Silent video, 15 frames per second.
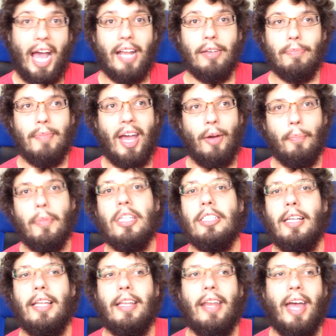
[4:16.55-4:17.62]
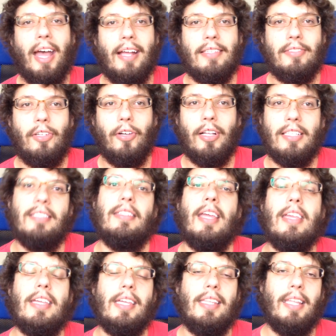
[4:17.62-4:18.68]
and now Michelin has got a
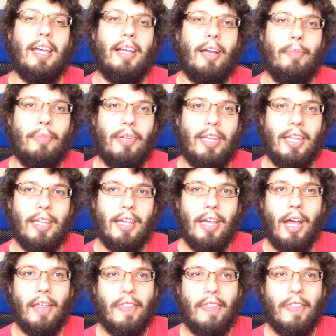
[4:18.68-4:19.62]
stake in that company,